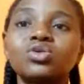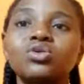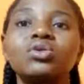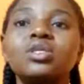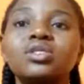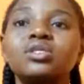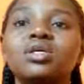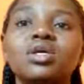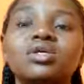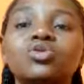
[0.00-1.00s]
let people
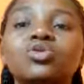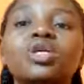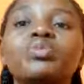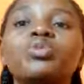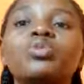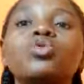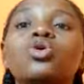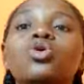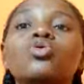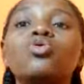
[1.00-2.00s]
know more
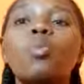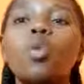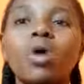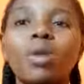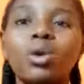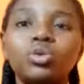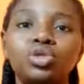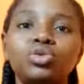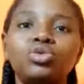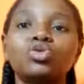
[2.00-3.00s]
about you, just to
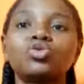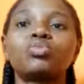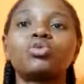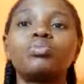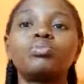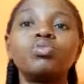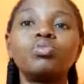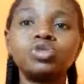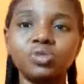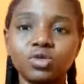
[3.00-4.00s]
promote yourself.
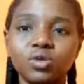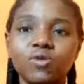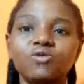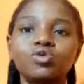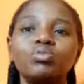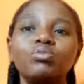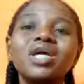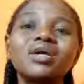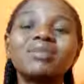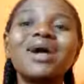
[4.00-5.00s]
So
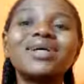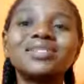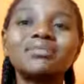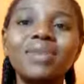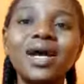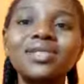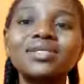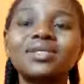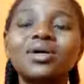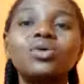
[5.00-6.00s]
maximize all these
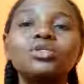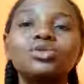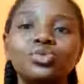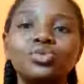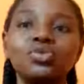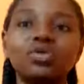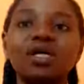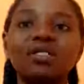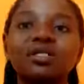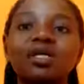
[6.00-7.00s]
tools that
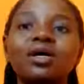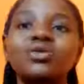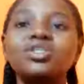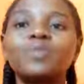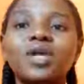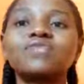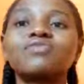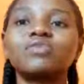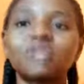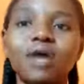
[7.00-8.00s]
these platforms have,
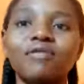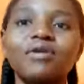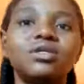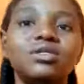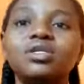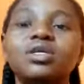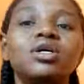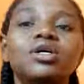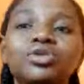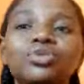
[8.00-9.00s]
and you
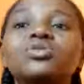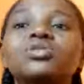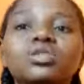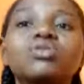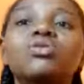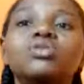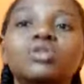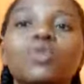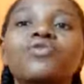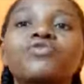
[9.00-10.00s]
will see yourself
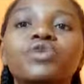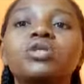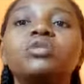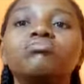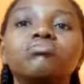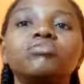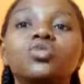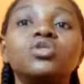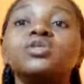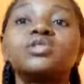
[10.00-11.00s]
you
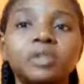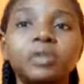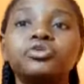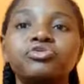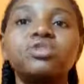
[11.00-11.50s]
see sales really